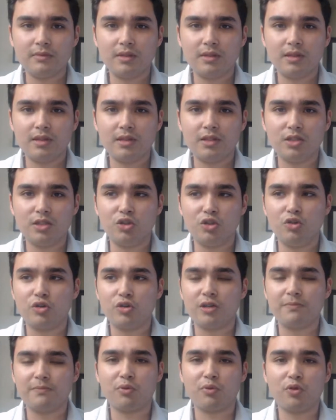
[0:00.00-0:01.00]
you
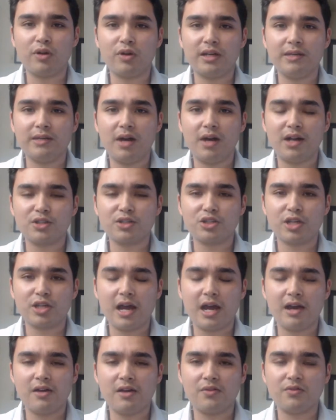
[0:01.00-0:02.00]
could pretty much
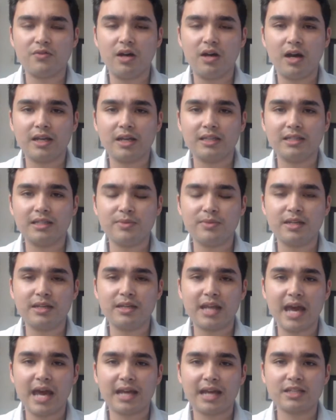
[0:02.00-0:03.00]
have unlimited
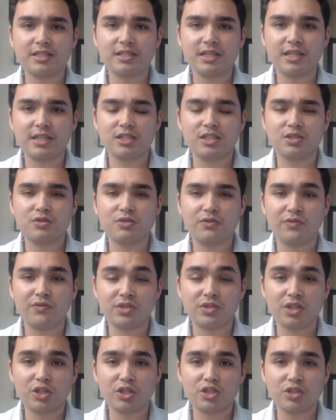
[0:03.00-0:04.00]
access to a
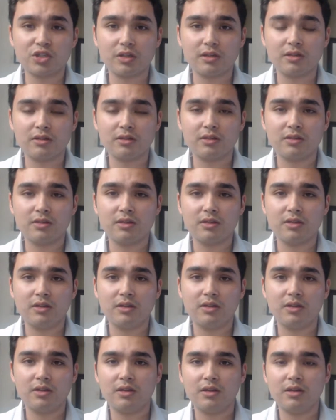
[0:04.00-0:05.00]
physician
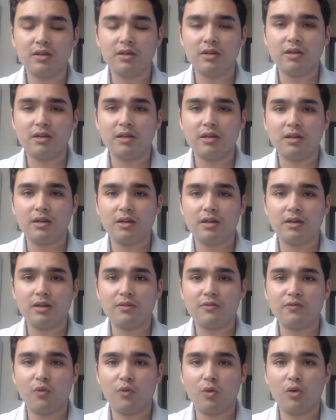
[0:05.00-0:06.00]

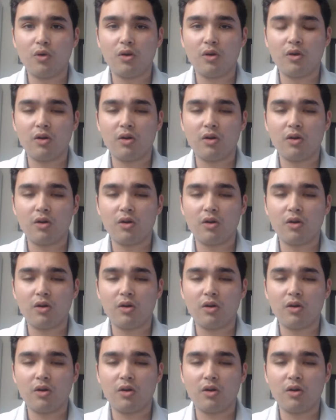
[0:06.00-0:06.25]
for